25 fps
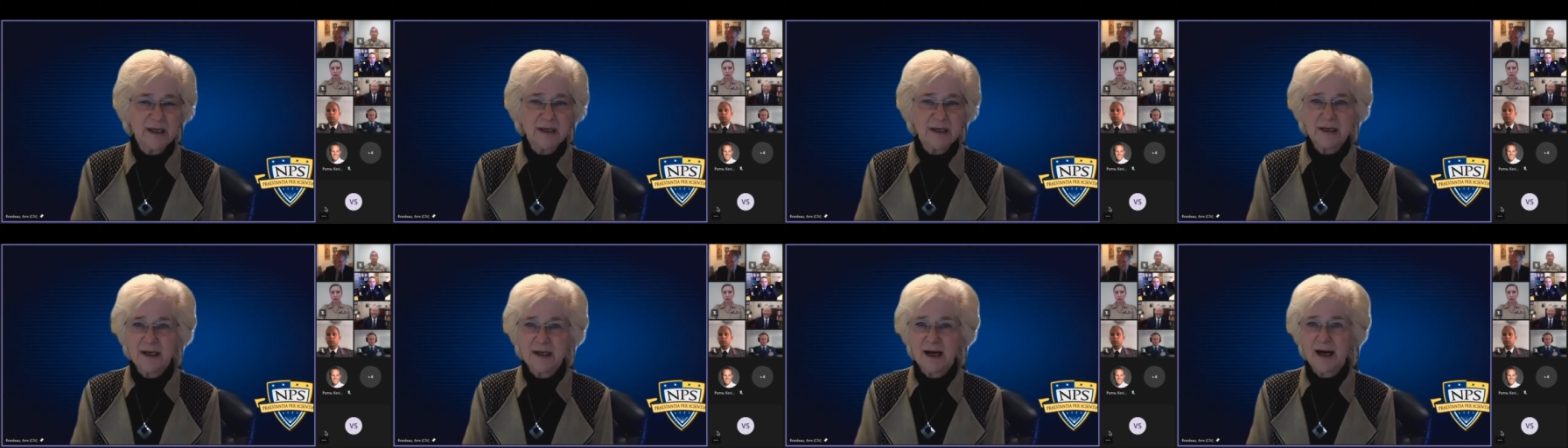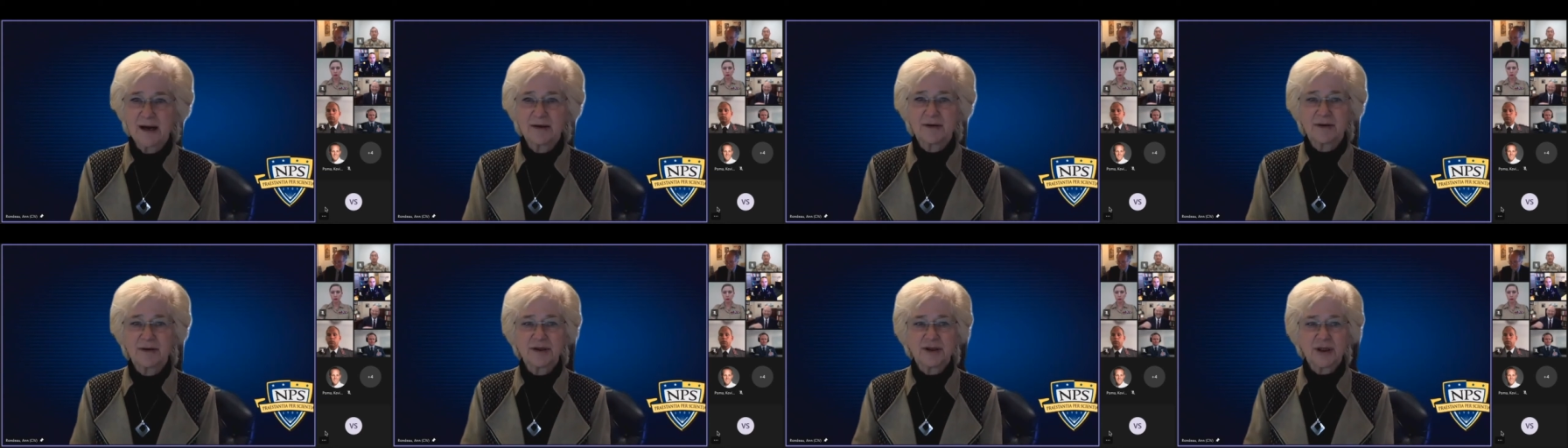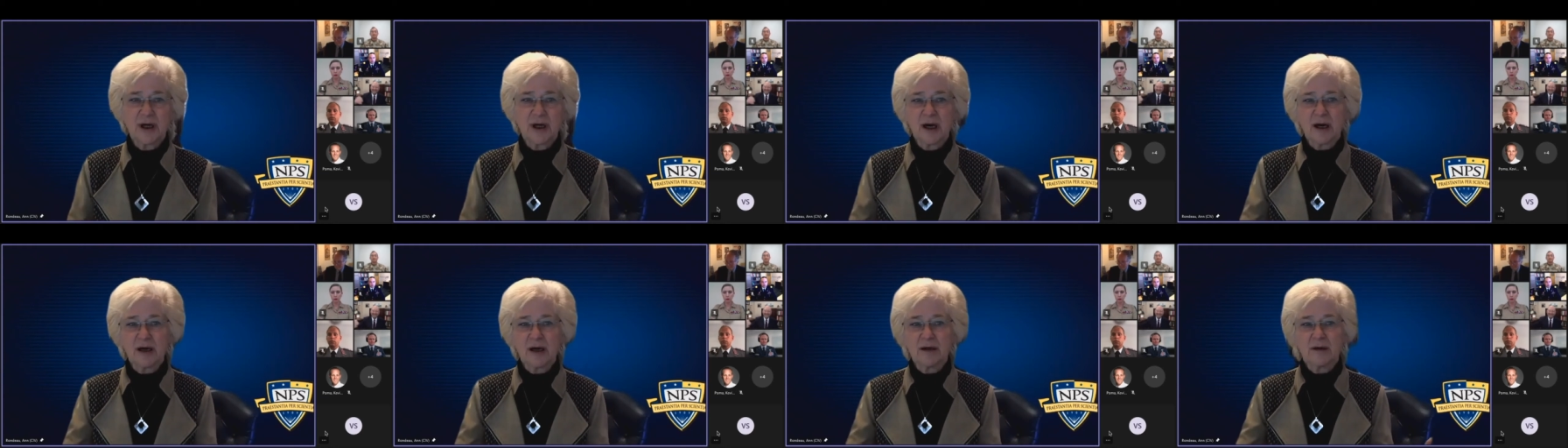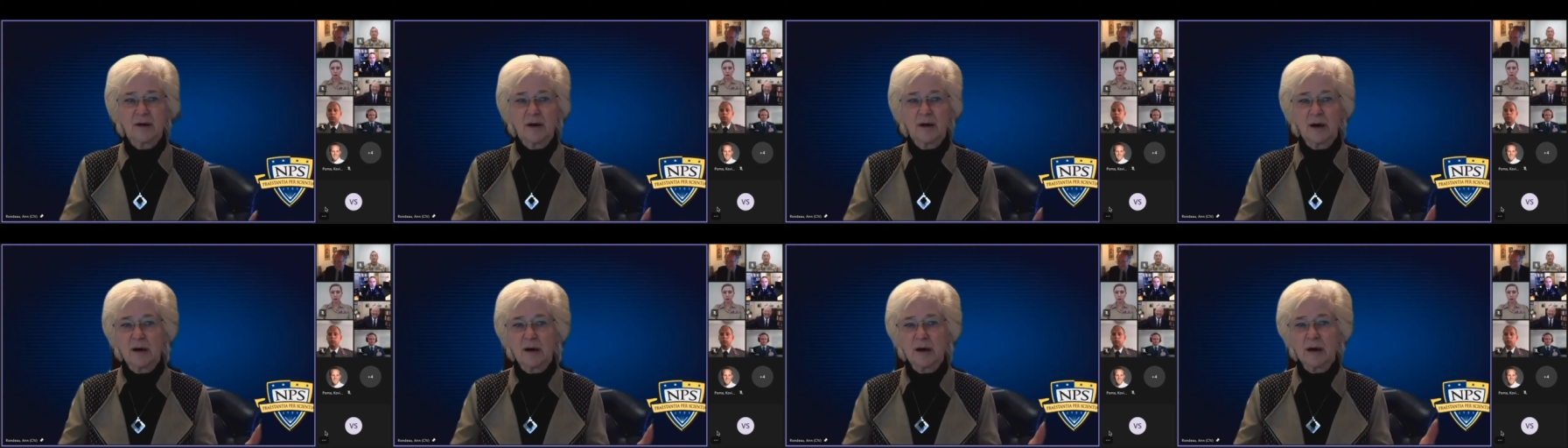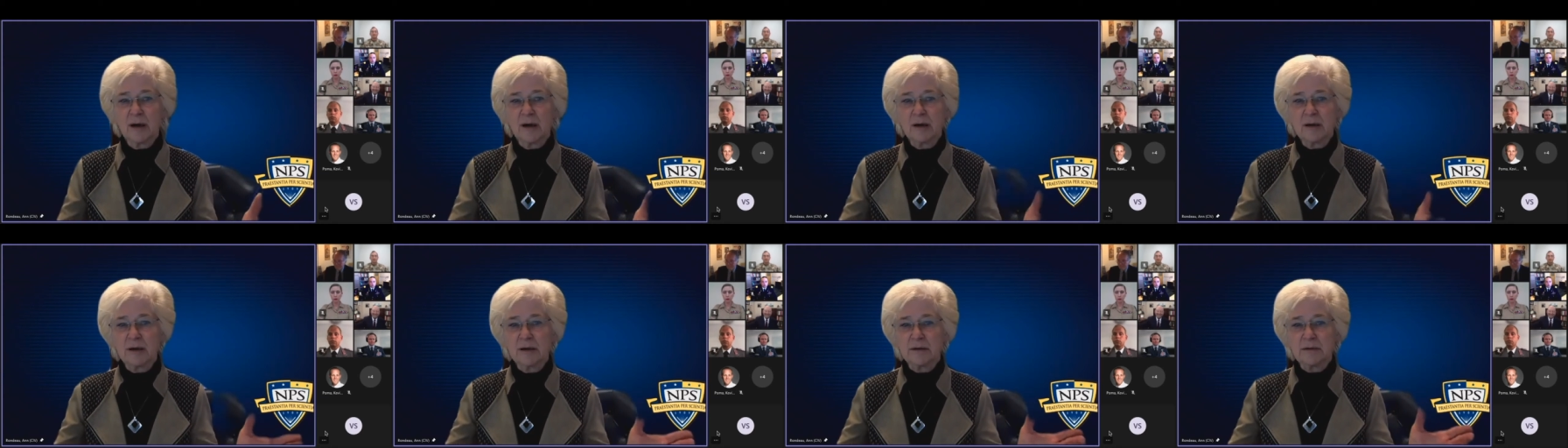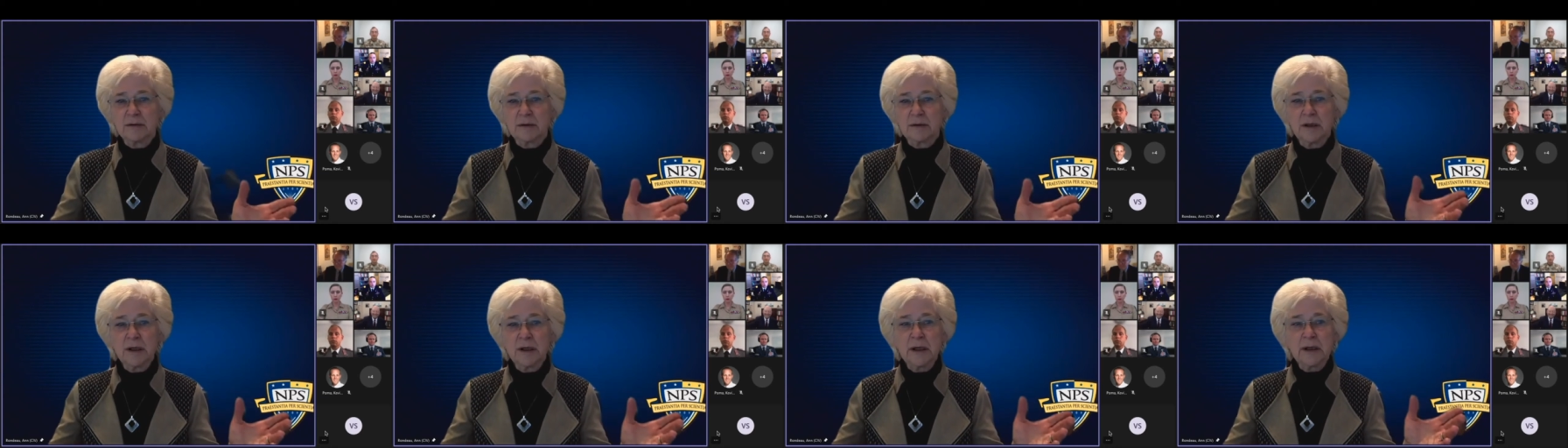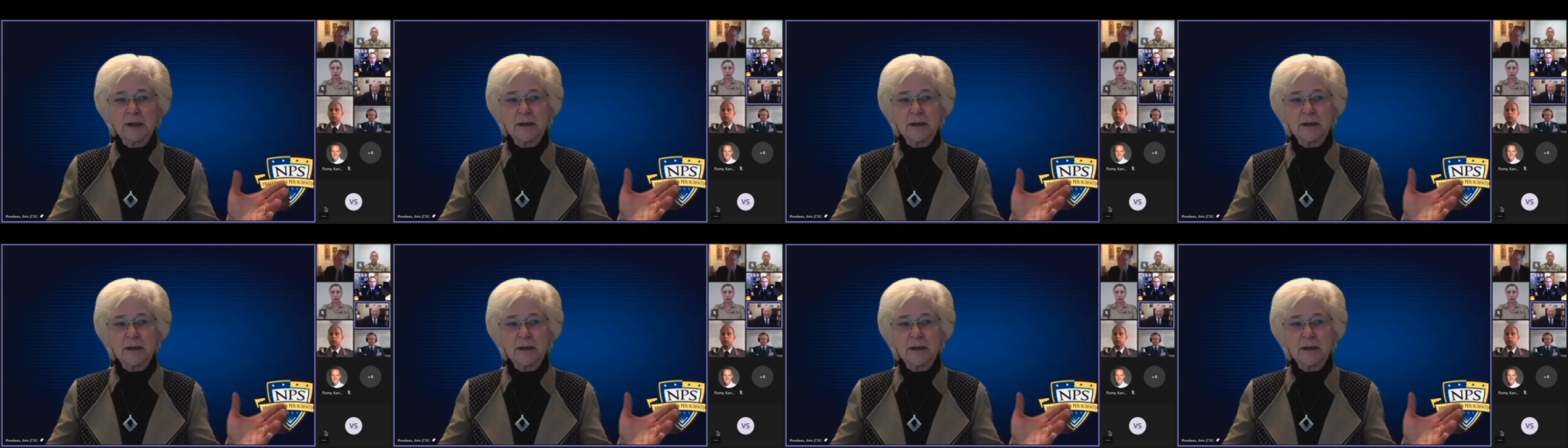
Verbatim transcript: Dr. John R.